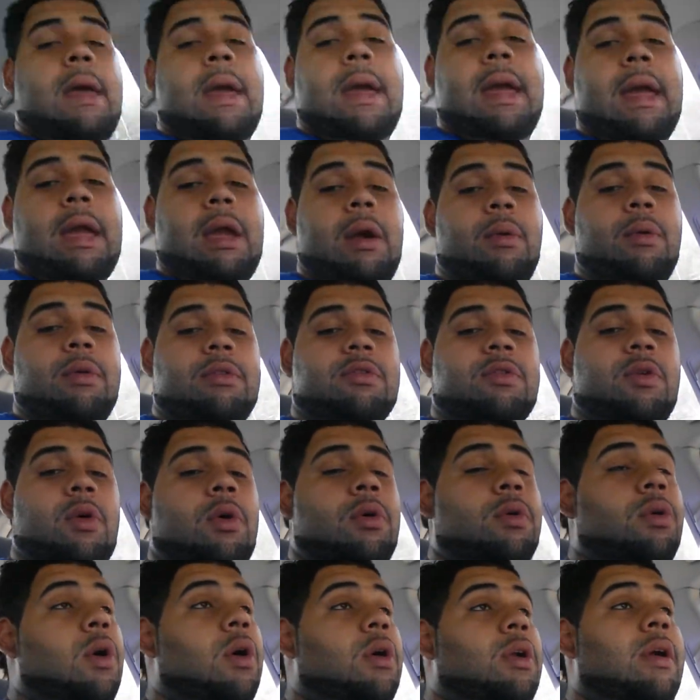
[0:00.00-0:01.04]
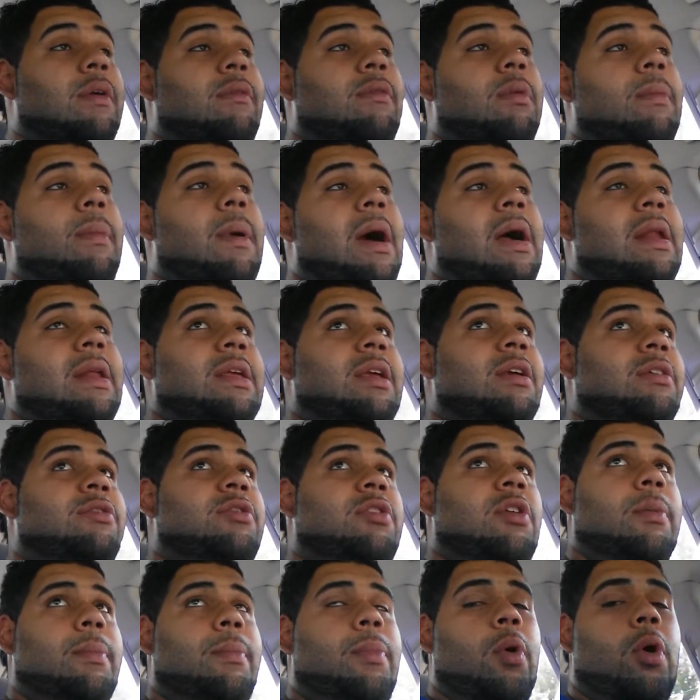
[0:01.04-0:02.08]
Hey, what's going on, everybody?
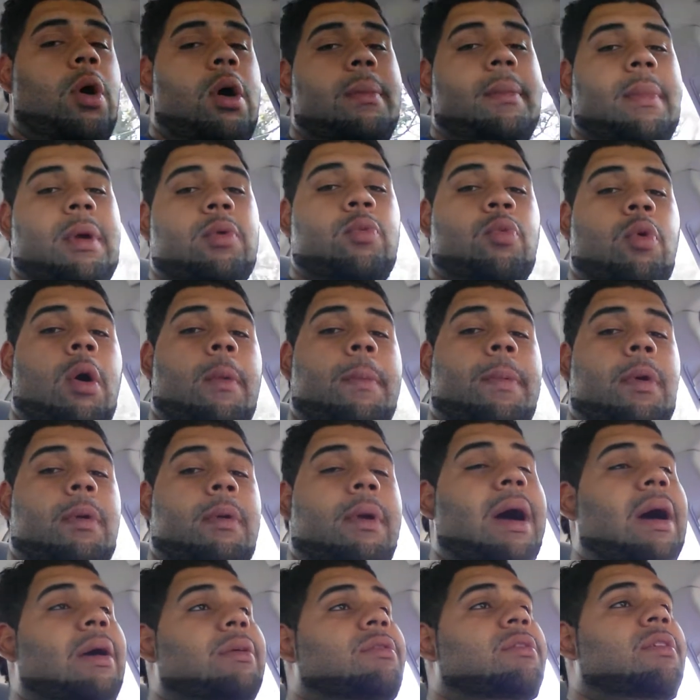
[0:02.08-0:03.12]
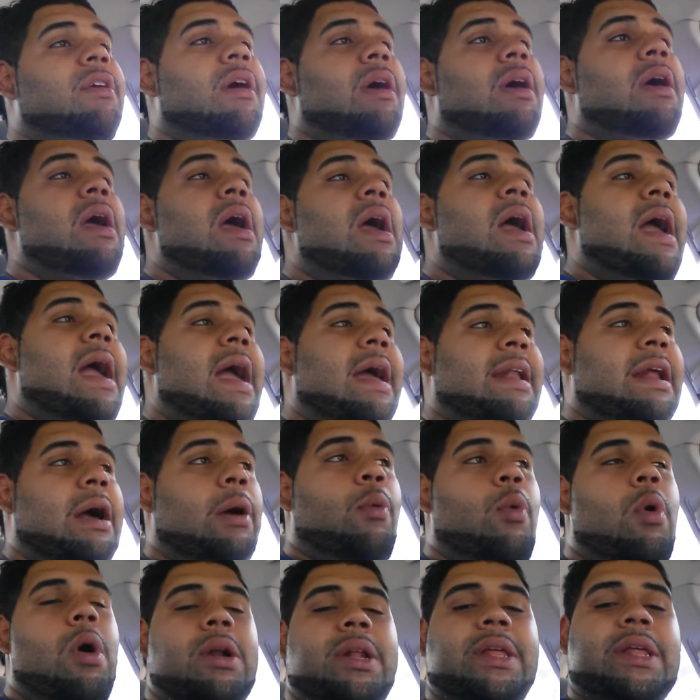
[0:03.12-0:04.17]
It's your boy Manuel Peralta, and I
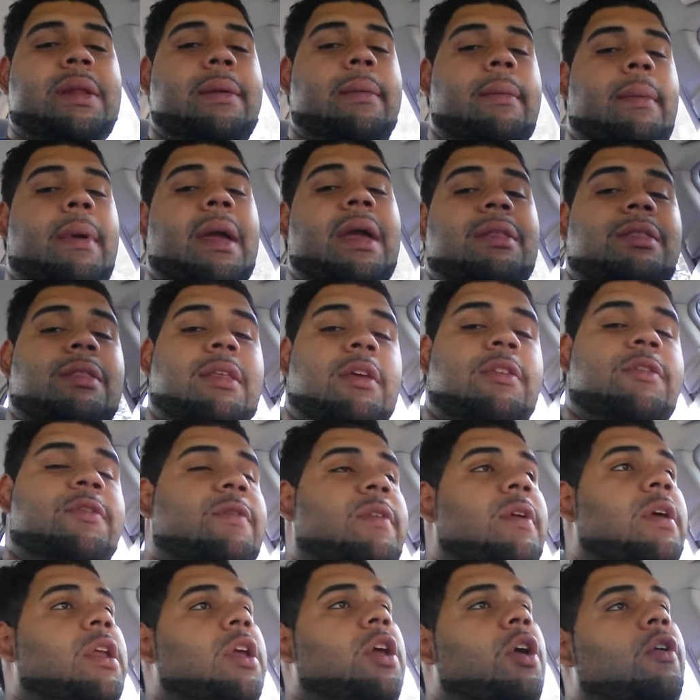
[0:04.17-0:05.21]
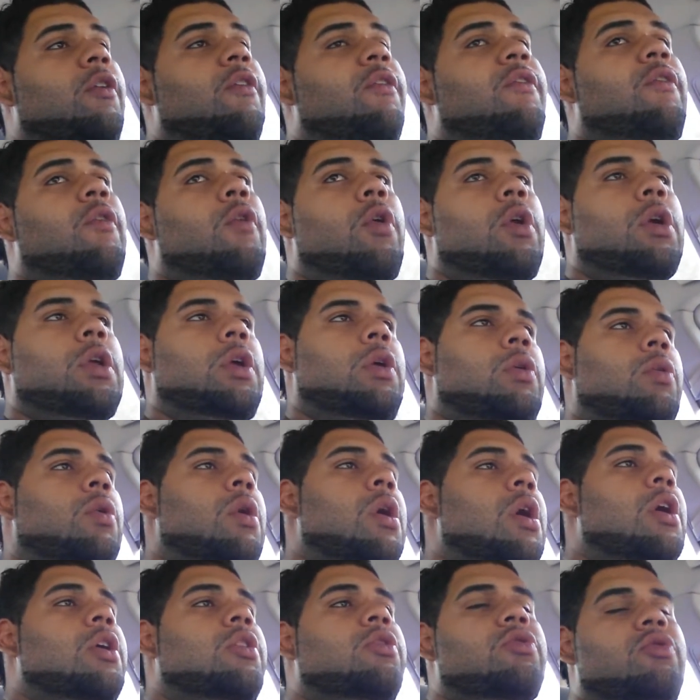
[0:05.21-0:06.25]
wanted to make this video for you.
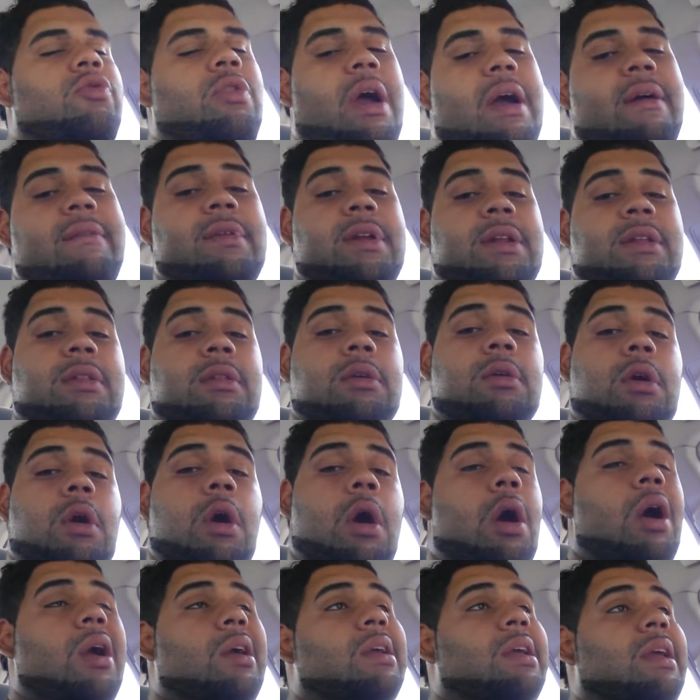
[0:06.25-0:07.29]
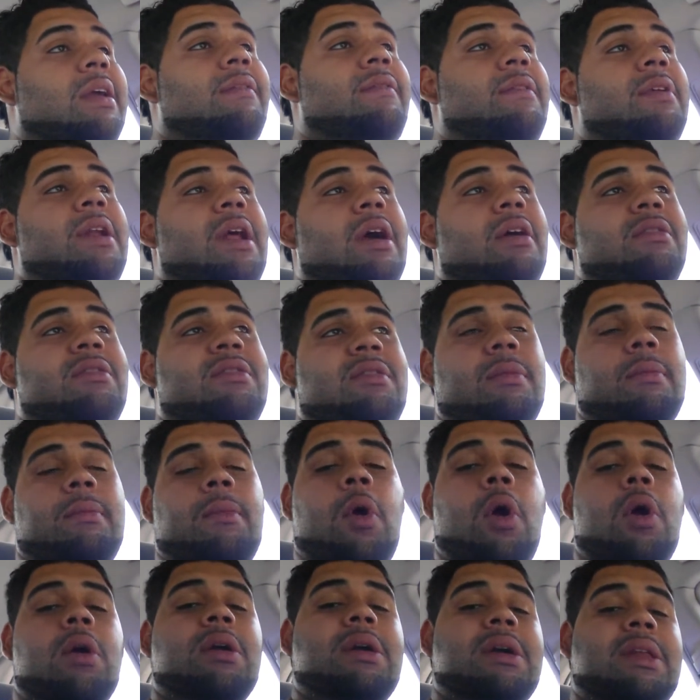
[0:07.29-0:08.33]
Driving in the car, giving out some
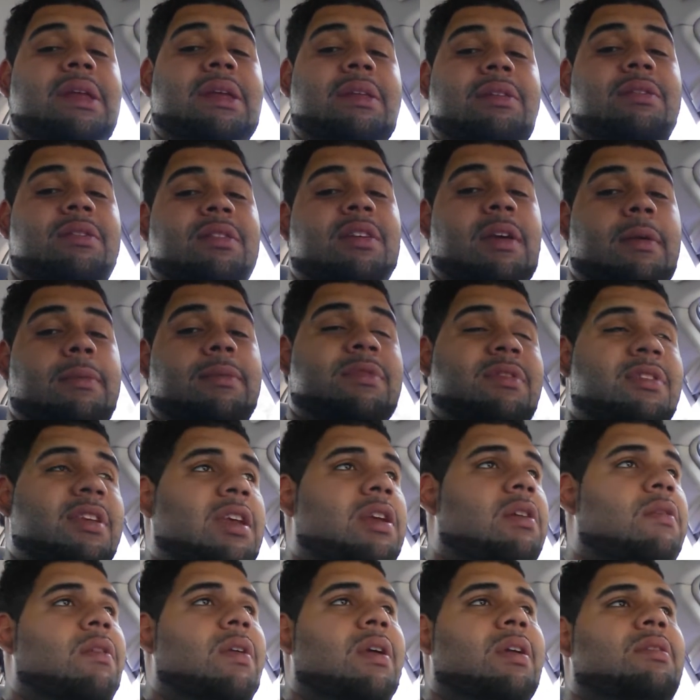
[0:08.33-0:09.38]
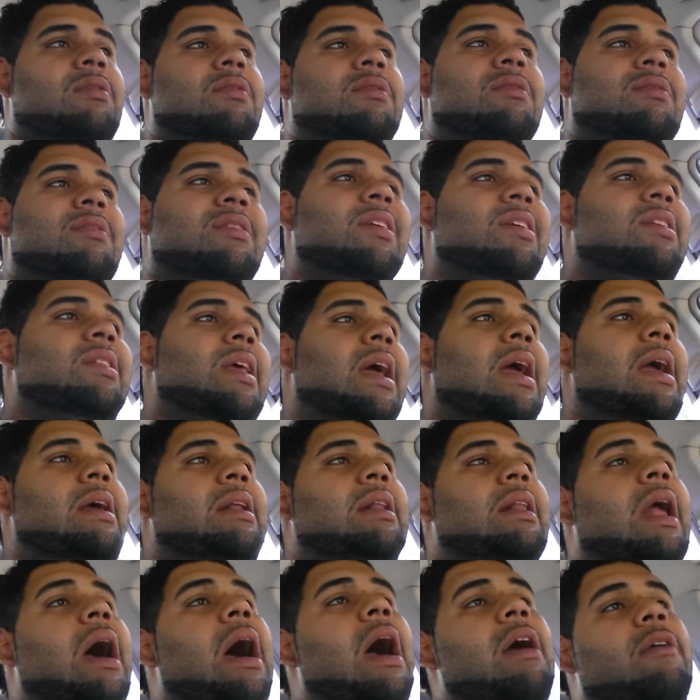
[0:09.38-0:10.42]
marketing tips, secrets today,
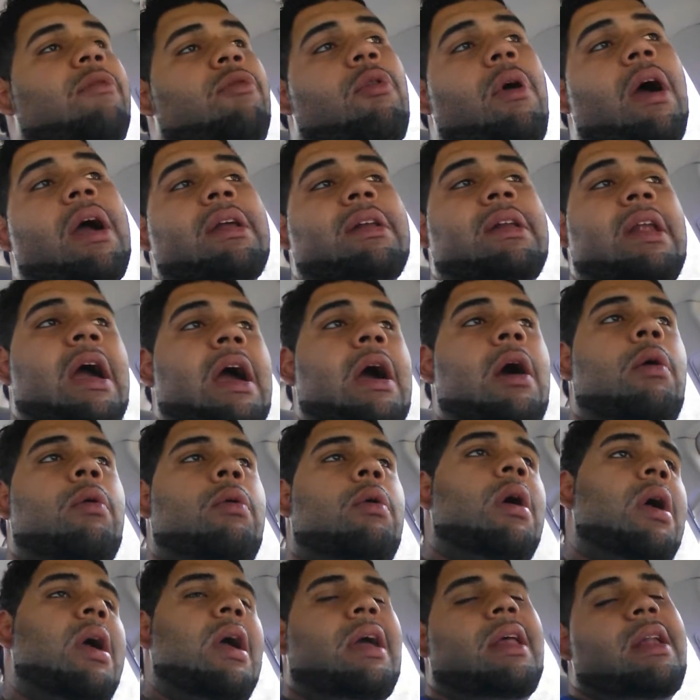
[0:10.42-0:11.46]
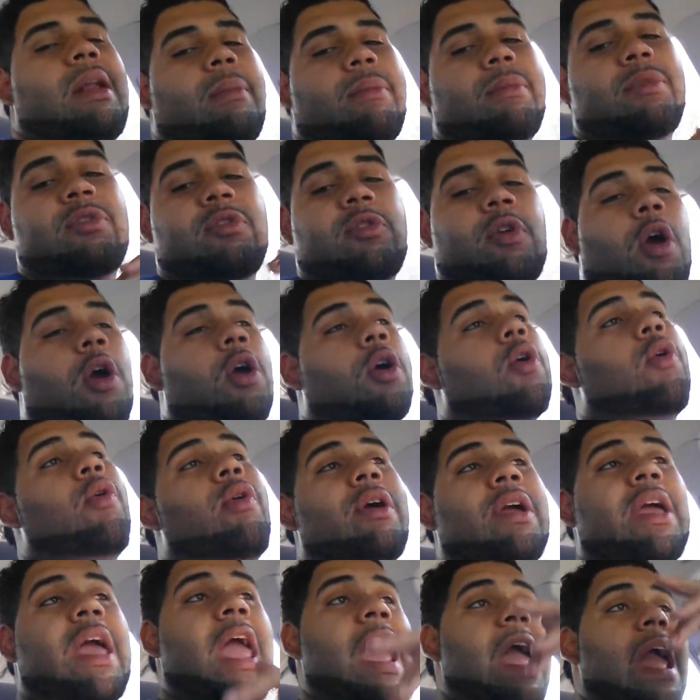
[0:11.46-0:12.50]
live right now, and I'm gonna start
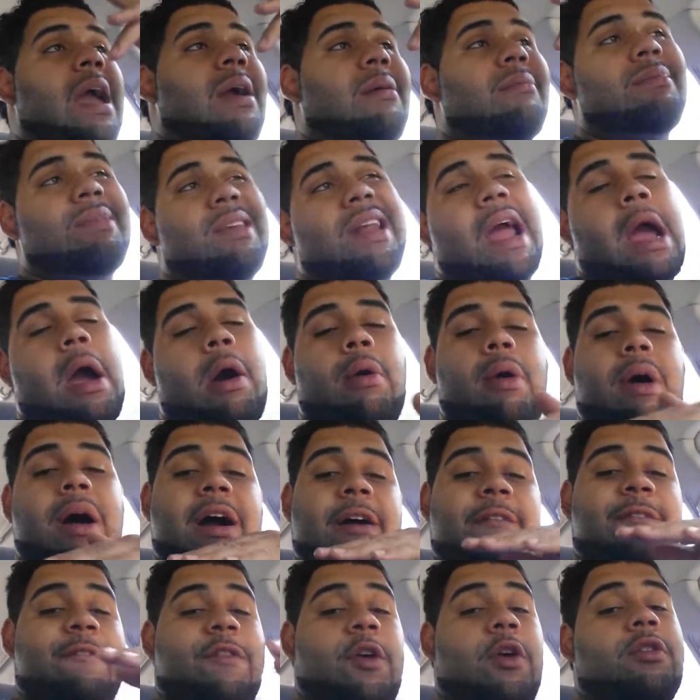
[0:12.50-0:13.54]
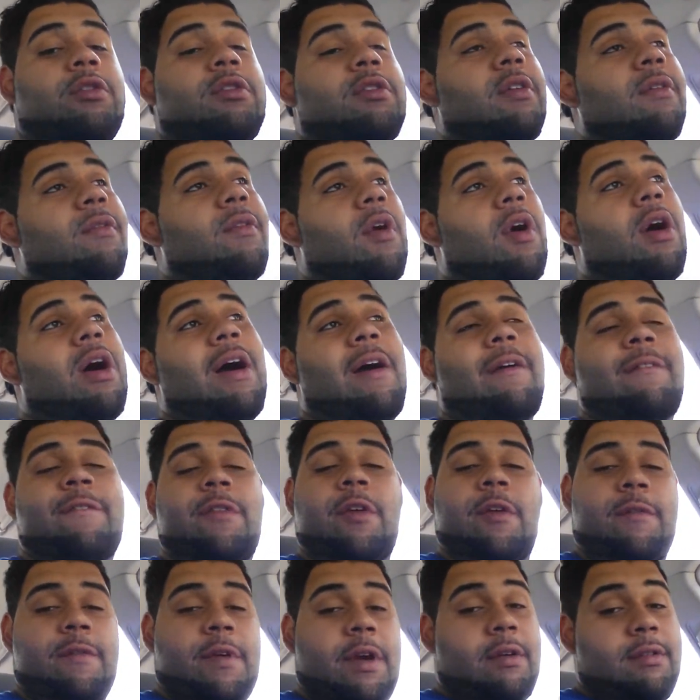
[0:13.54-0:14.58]
going ham now. First of all, I
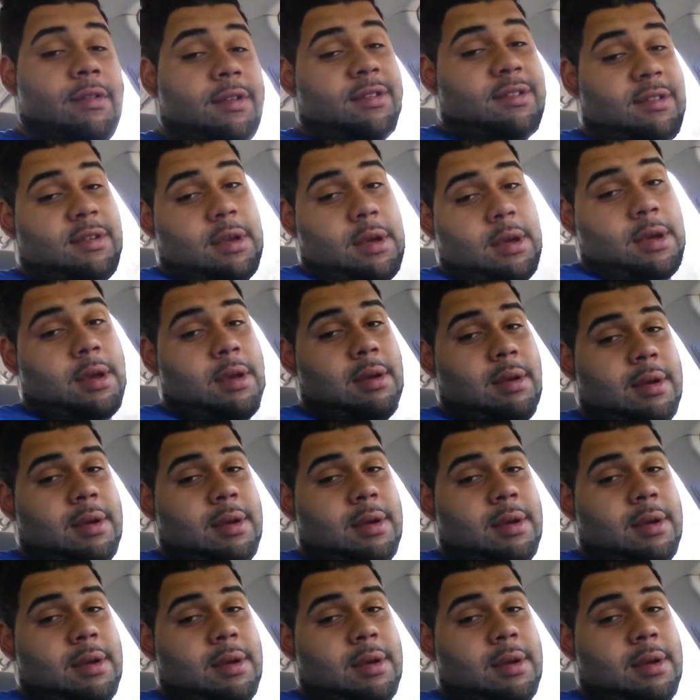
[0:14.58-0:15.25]
feel very sick.